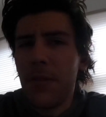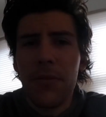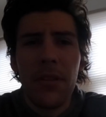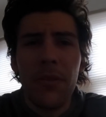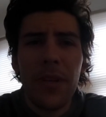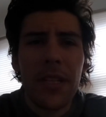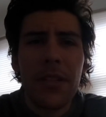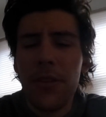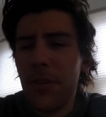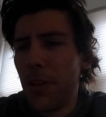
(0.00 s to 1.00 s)
We're into week
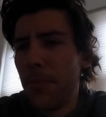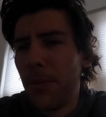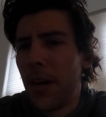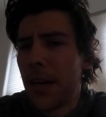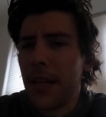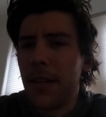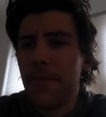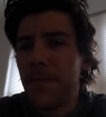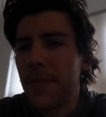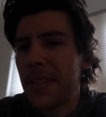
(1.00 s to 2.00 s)
2 of the block.
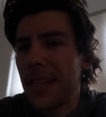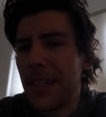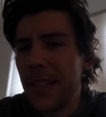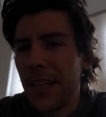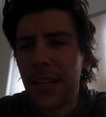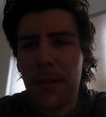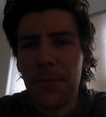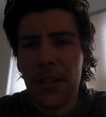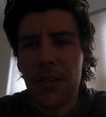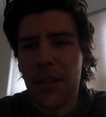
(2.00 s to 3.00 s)
It's gonna take a
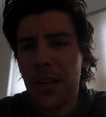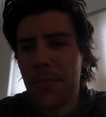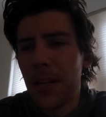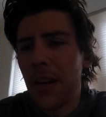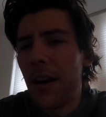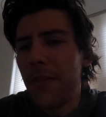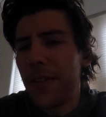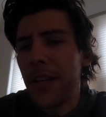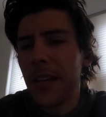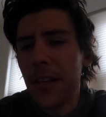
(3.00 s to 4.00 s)
couple extra cups of
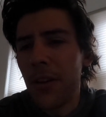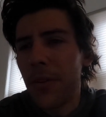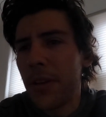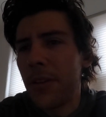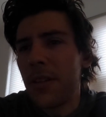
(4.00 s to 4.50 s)
coffee to get going.